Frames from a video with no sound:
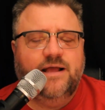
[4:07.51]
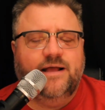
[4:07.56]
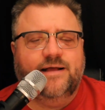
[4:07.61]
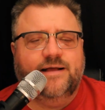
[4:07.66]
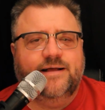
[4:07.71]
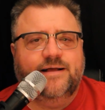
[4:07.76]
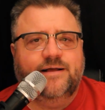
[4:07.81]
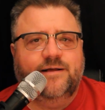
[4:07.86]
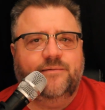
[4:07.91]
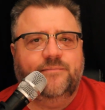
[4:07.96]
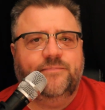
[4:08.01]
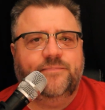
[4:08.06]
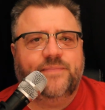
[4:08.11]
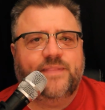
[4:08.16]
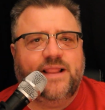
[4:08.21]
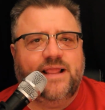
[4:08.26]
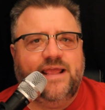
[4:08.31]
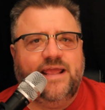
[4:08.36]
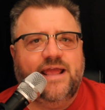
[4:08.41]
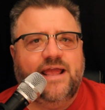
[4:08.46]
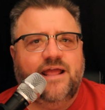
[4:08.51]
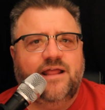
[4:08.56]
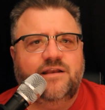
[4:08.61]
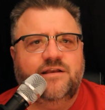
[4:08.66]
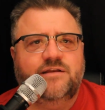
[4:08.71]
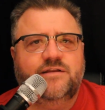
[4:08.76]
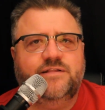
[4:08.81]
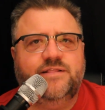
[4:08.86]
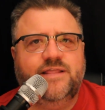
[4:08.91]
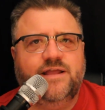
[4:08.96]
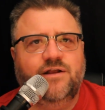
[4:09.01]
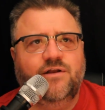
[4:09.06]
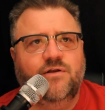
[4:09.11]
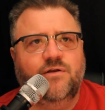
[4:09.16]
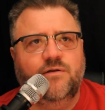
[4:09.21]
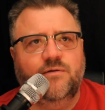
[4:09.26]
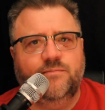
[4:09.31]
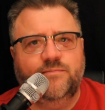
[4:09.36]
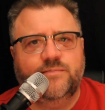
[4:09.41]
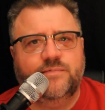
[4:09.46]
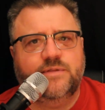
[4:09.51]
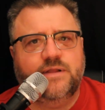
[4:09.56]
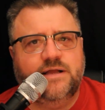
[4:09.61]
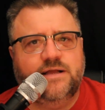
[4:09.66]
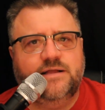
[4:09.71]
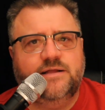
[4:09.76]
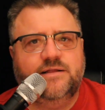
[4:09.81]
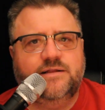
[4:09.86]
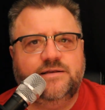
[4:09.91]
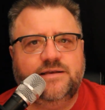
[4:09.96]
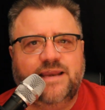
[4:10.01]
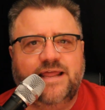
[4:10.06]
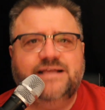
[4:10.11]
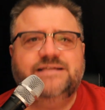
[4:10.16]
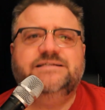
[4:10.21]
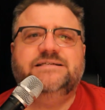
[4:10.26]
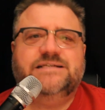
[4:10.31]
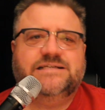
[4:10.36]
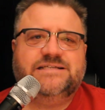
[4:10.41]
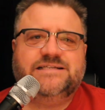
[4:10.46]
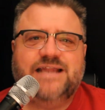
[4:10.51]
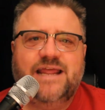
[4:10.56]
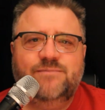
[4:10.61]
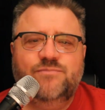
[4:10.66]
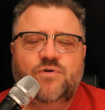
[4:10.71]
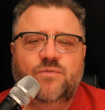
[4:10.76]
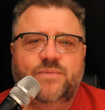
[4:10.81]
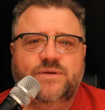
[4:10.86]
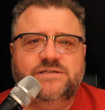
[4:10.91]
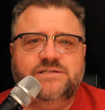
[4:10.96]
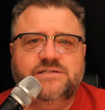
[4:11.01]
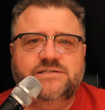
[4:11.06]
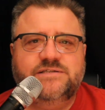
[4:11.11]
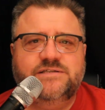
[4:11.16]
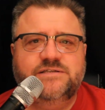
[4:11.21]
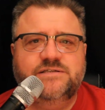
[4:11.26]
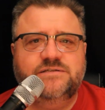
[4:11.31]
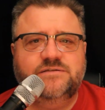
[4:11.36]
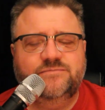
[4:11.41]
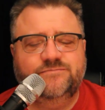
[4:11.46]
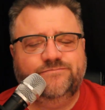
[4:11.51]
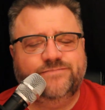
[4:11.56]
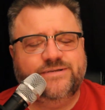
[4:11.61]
and they're less stable businesses,